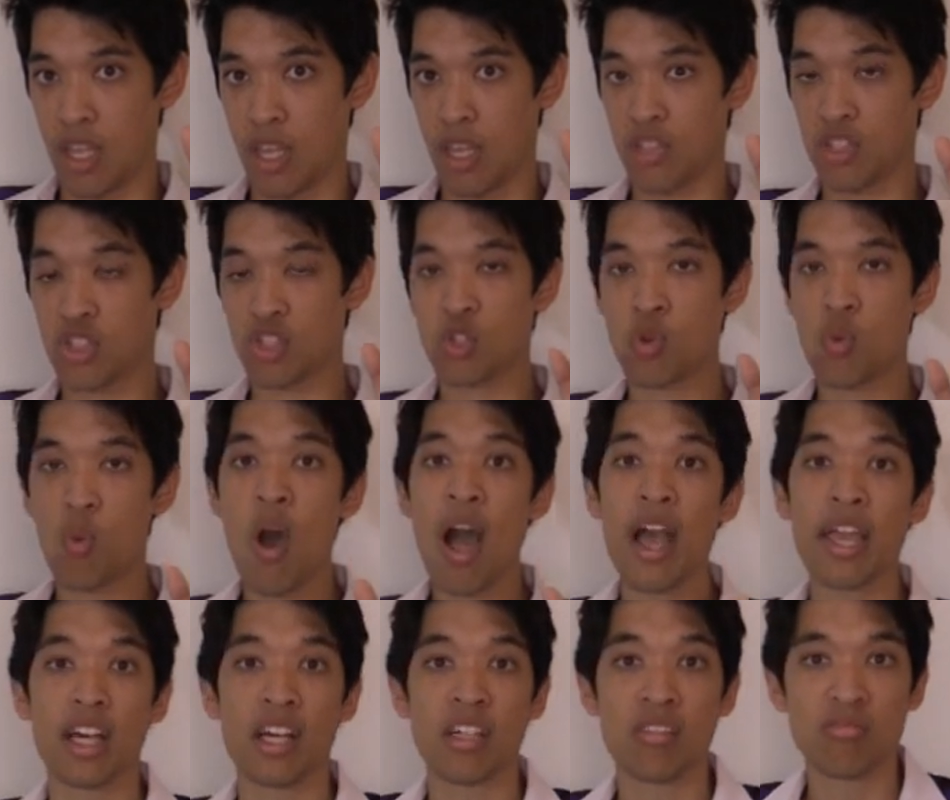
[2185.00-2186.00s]
a
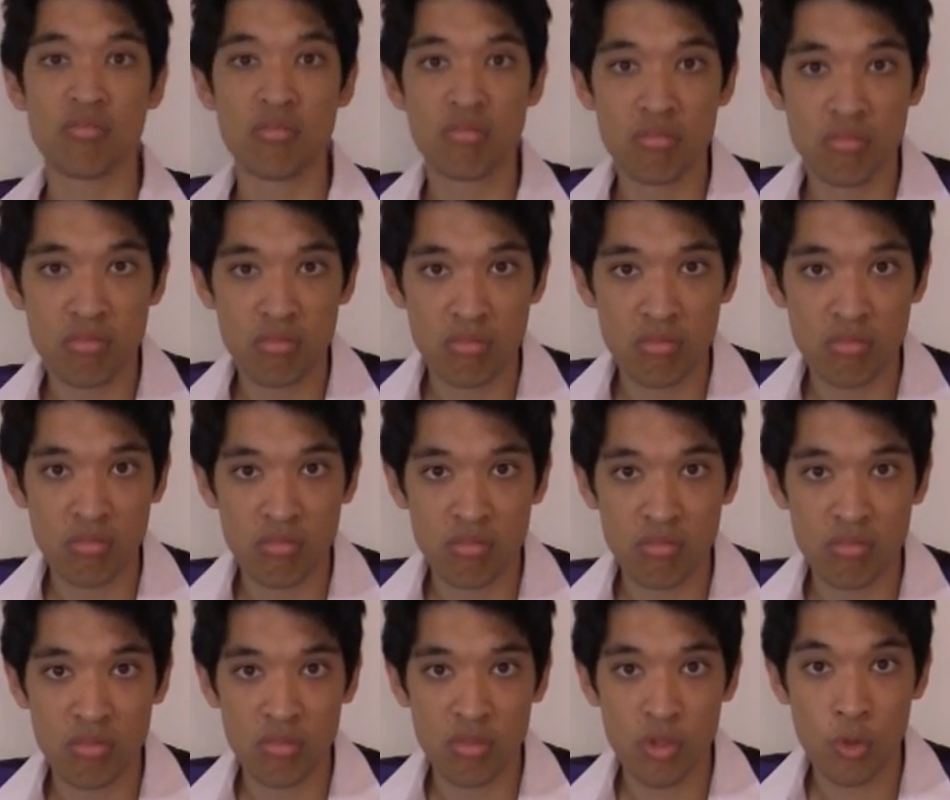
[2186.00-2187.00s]
squire,
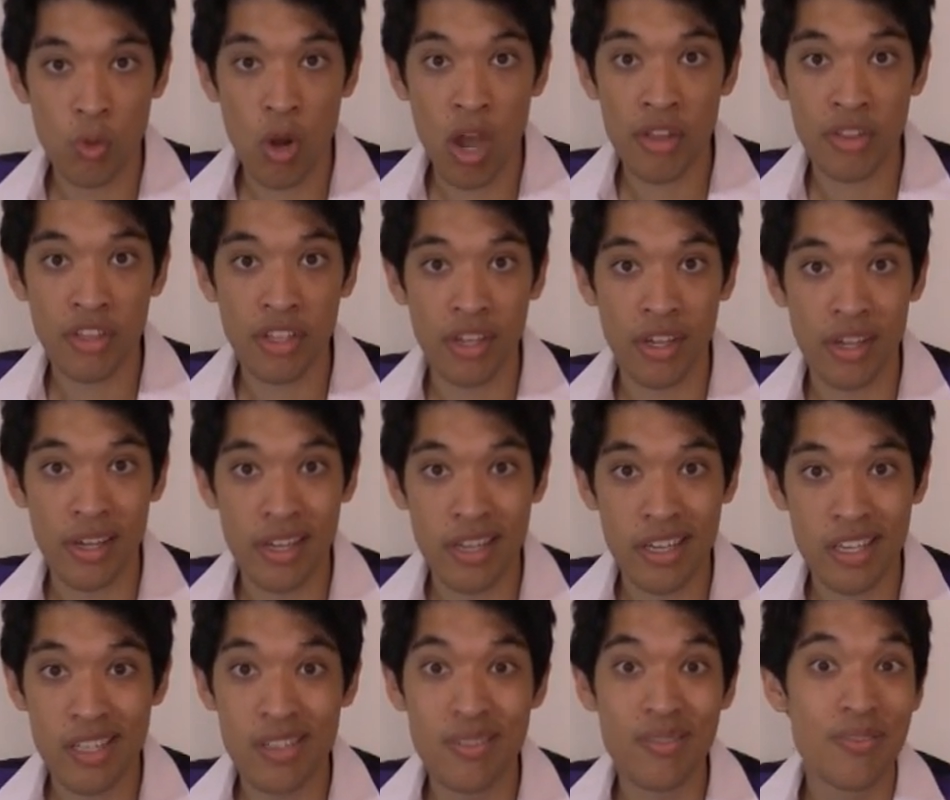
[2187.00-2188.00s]
rather
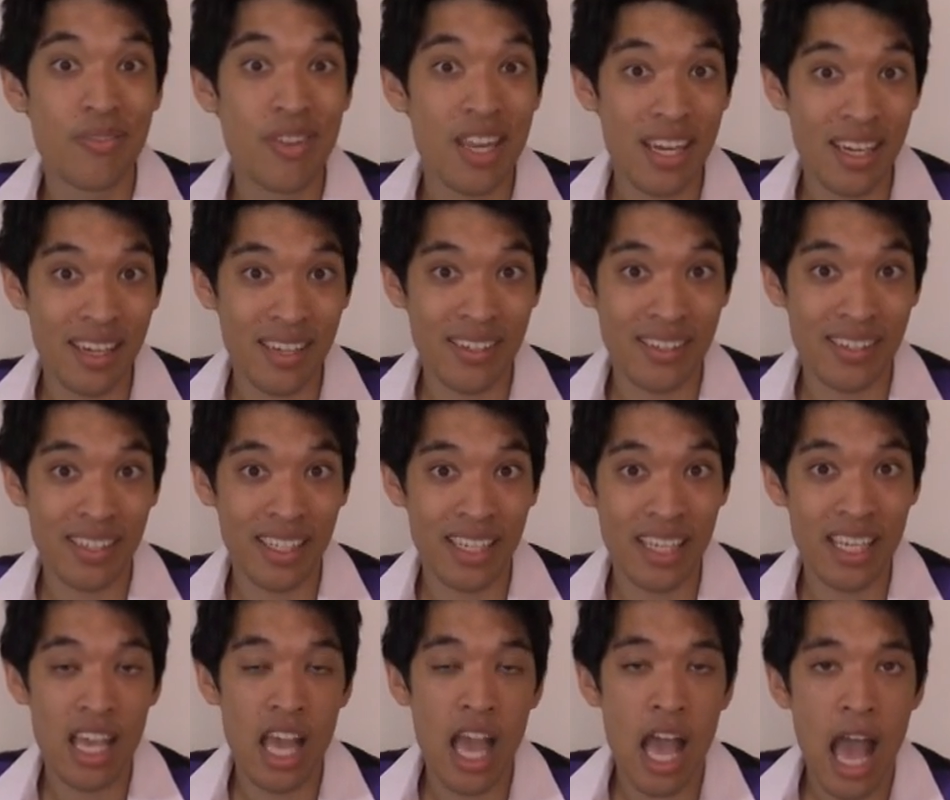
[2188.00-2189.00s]

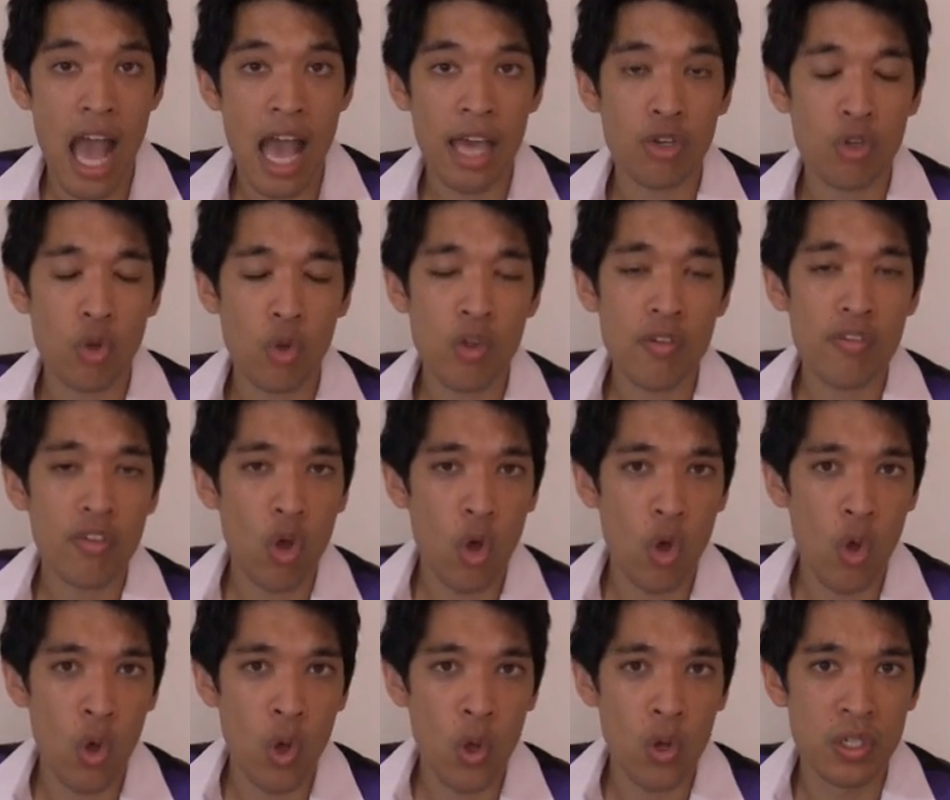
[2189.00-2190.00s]
conveniently, had
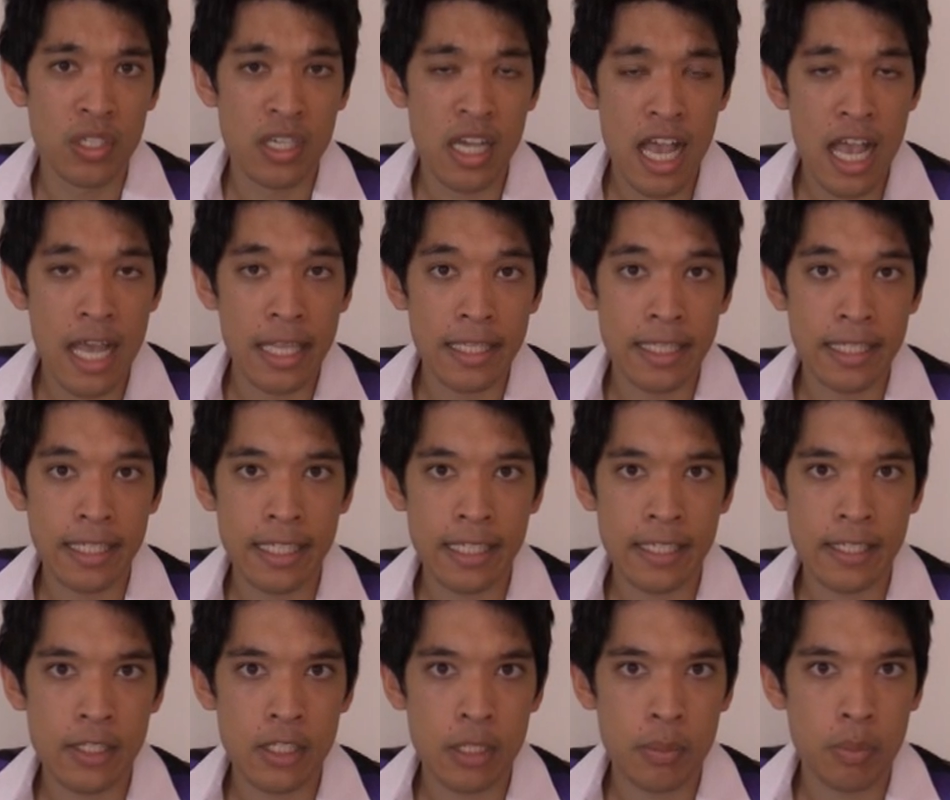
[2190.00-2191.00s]
overheard the
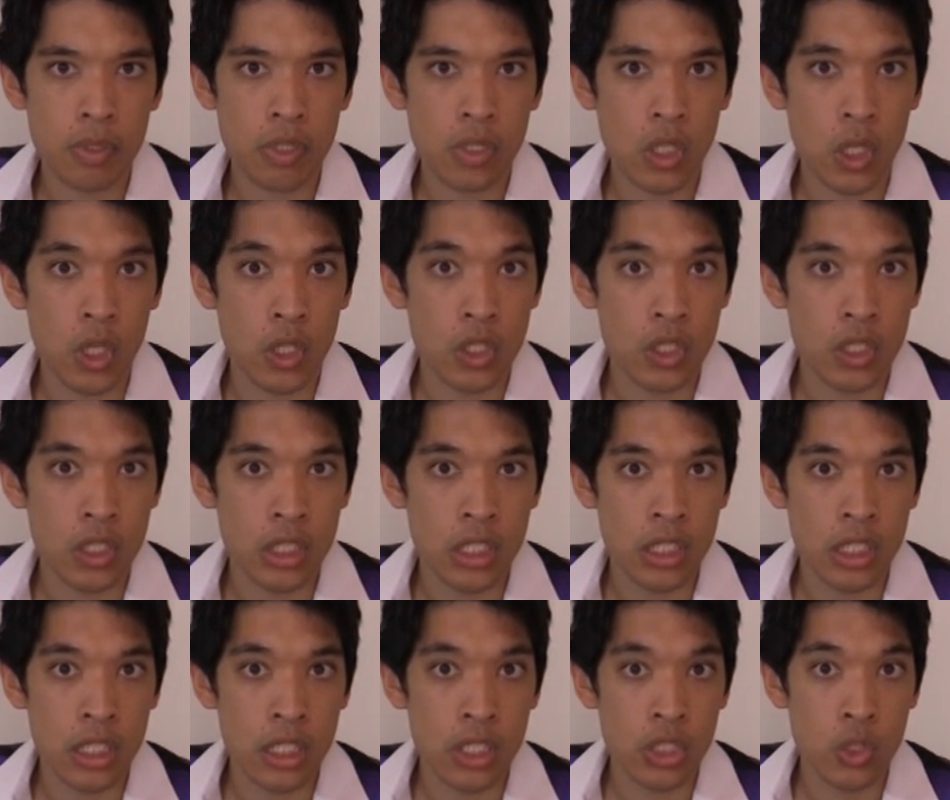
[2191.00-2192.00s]
king's plot
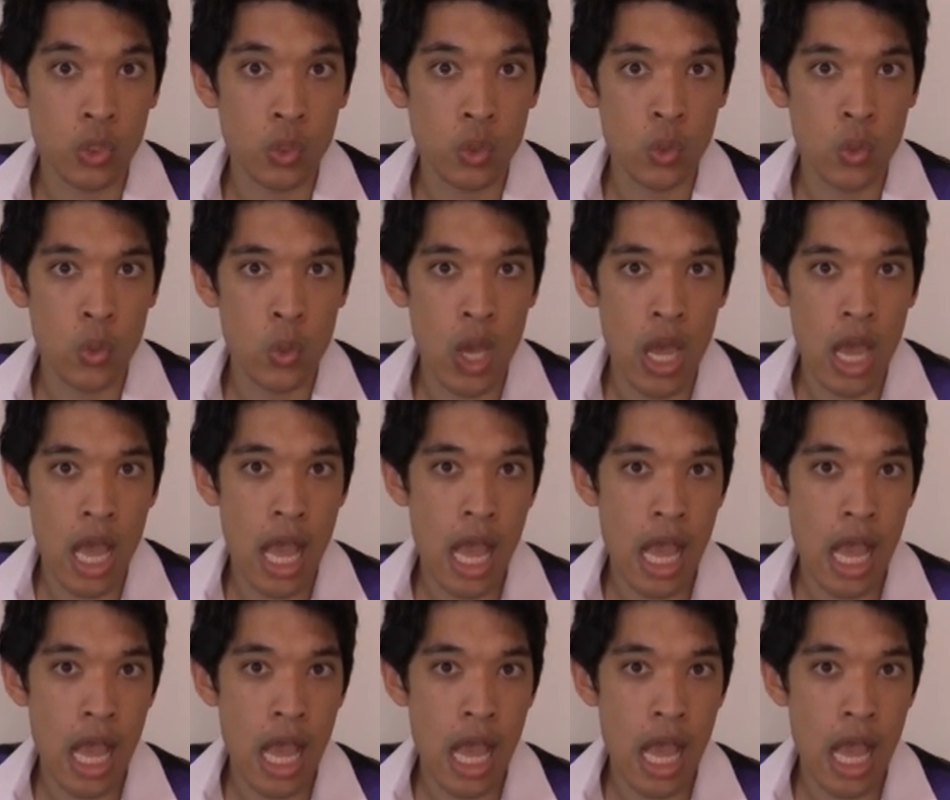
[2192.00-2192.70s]
to